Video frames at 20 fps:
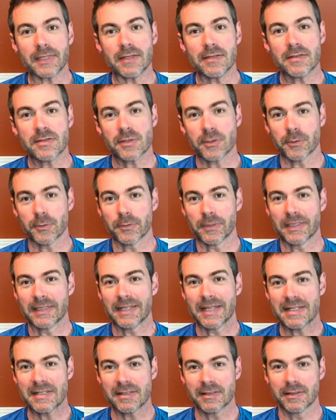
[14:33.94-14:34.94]
So
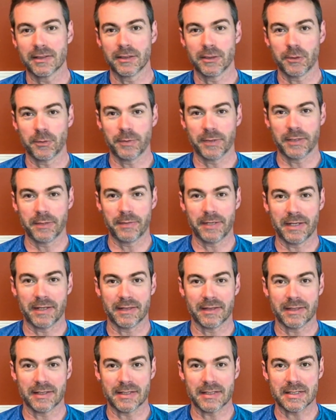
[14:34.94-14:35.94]
that's a little bit about
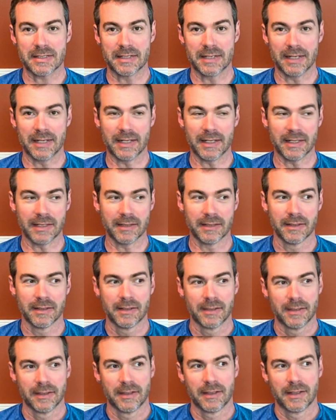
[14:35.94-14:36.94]
things today.
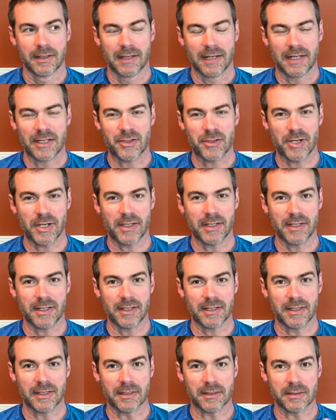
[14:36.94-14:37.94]
I try not to
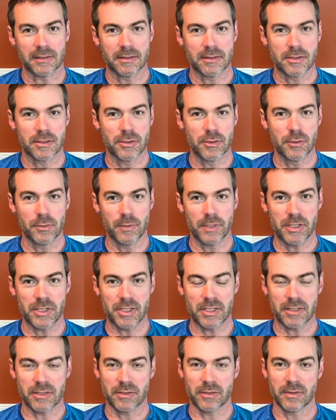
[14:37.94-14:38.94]
get too much
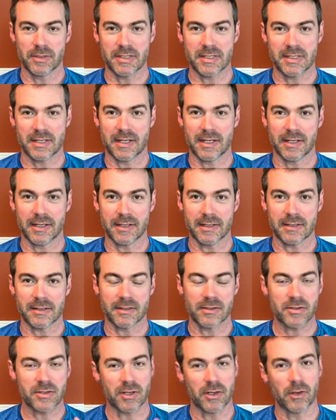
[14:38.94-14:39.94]
into the science.
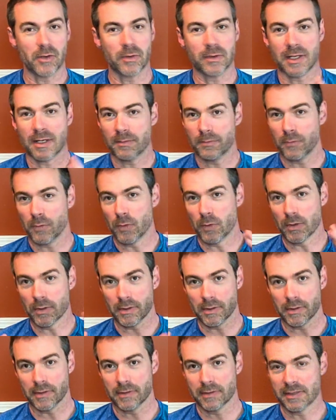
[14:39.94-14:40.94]
There's a whole lot
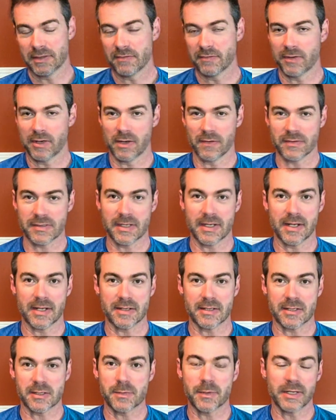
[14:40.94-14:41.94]
more involved
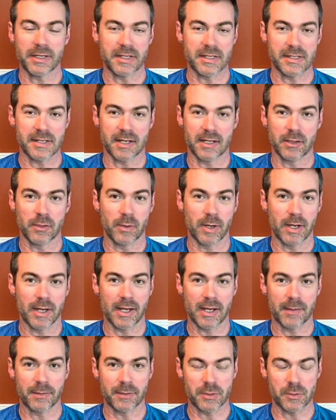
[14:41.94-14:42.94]
science explaining exactly what
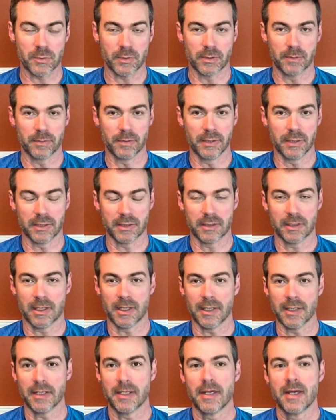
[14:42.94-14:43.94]
happens with a blood
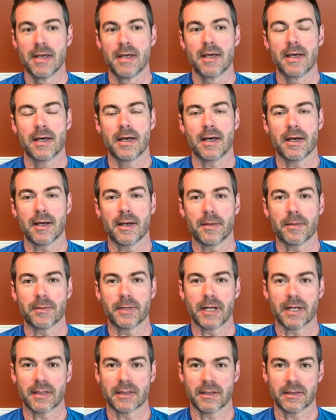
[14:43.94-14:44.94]
clot. But
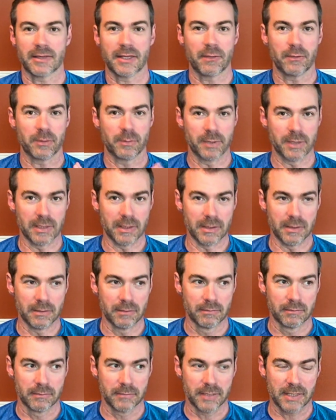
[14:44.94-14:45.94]
I thought that would be
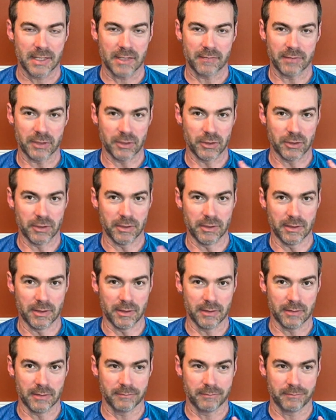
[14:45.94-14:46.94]
kind of a good
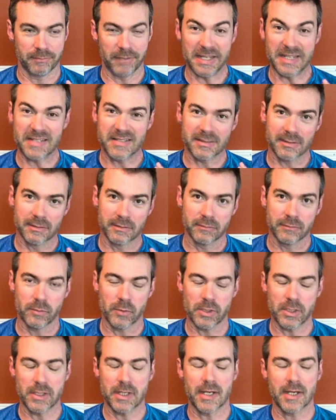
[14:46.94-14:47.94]
base for
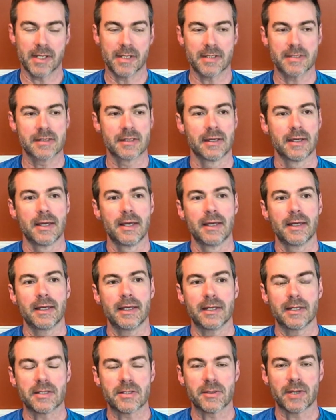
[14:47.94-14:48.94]
you guys.
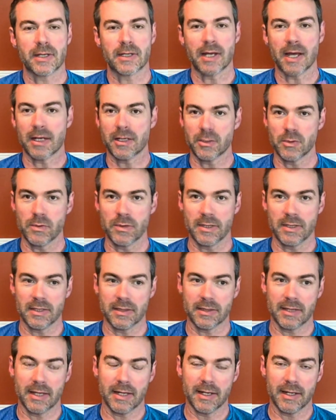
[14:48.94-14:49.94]
And so I do think
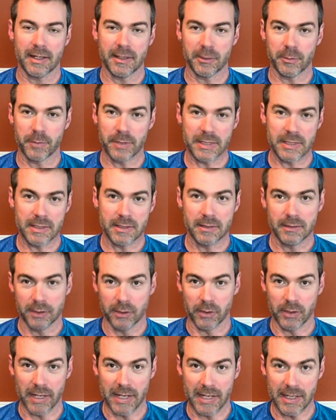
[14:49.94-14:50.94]
that LP
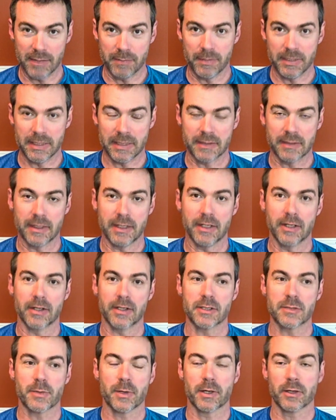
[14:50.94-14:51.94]
little a being there
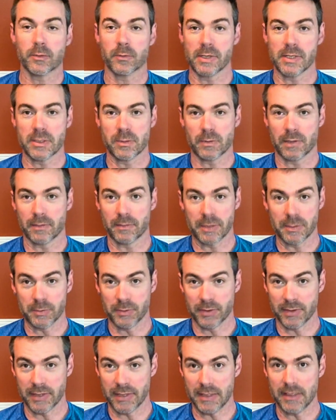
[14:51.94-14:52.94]
is part of the reason why people
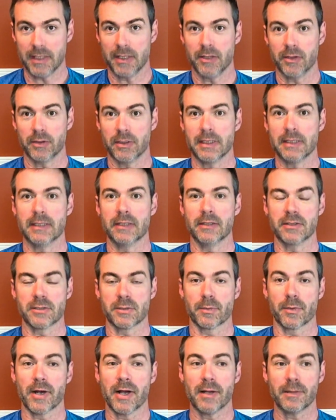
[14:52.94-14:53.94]
think LDL is a
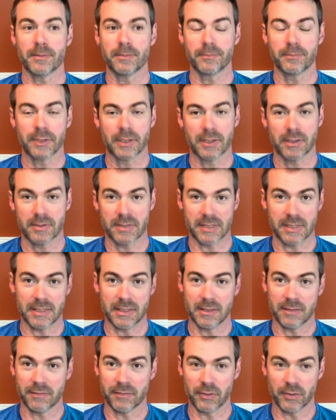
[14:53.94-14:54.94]
problem, because
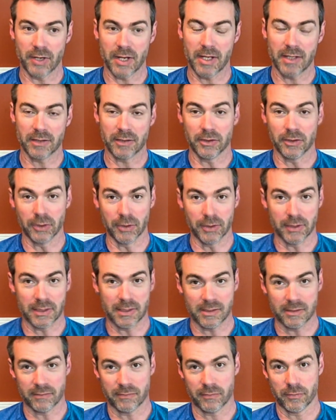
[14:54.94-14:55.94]
again, if you're not
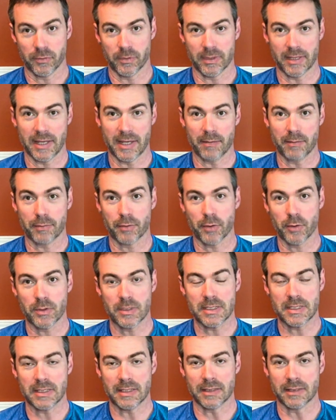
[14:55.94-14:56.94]
looking for that
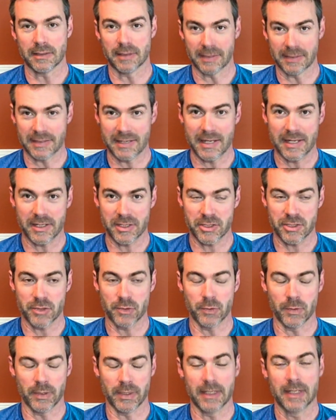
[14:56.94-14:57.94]
protein attached
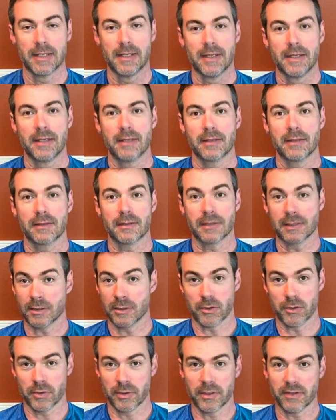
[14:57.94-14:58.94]
to it, then
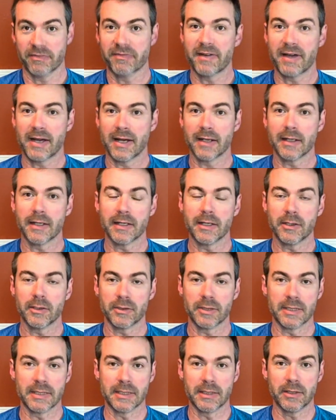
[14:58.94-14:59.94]
you're going to find
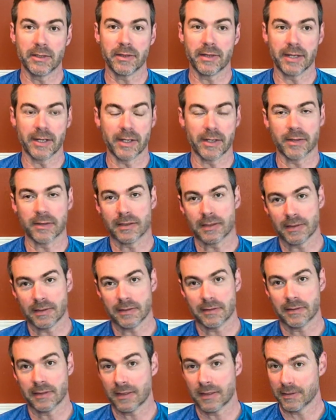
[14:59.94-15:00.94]
LDL there. And
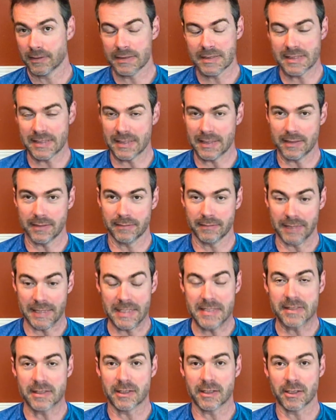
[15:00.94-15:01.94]
it's
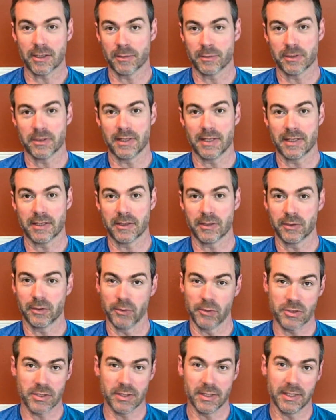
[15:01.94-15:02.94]
easy to come to that
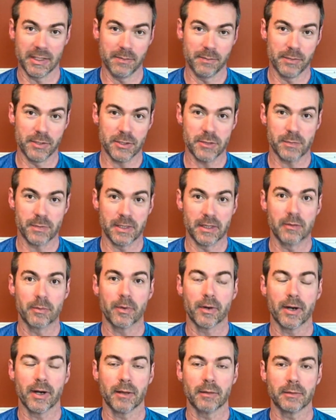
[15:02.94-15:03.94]
conclusion that it must be the
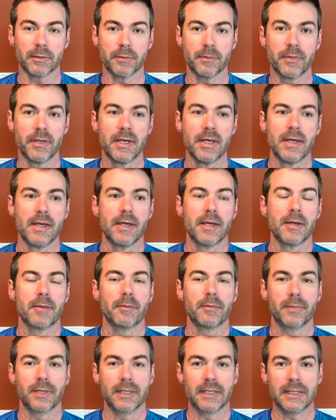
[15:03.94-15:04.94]
problem.
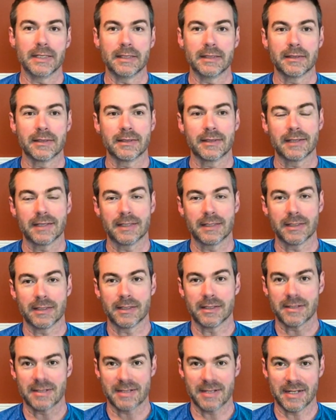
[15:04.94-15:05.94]
But
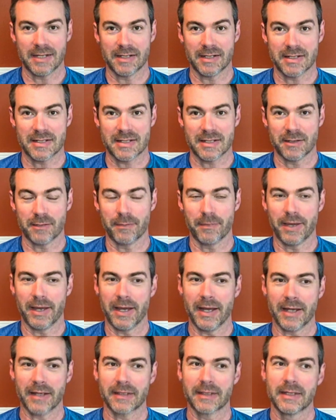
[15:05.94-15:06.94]
again, taking a step
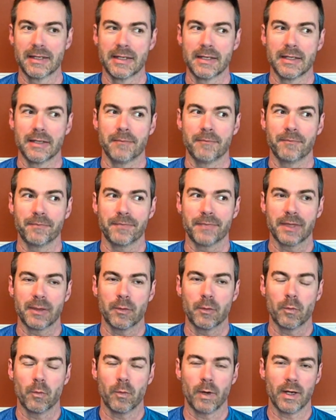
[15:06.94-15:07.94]
back,
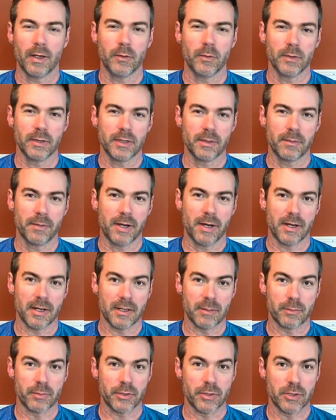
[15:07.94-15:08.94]
why would the body
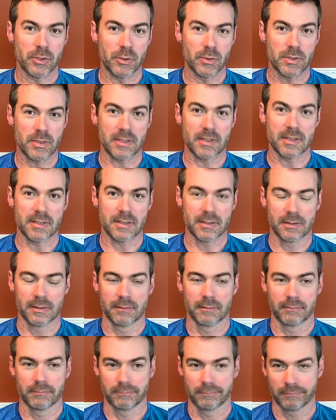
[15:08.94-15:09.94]
produce this
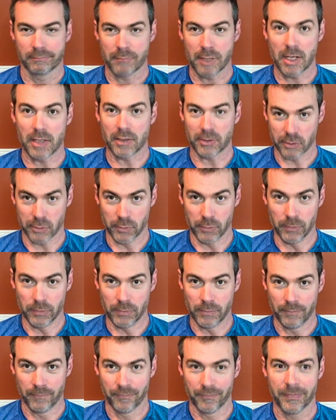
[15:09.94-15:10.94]

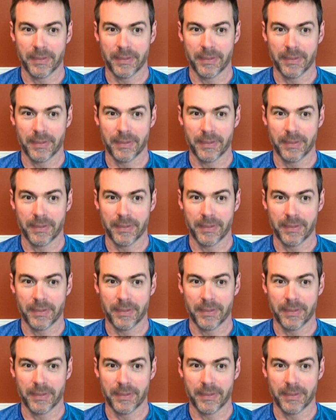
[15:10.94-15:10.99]
molecule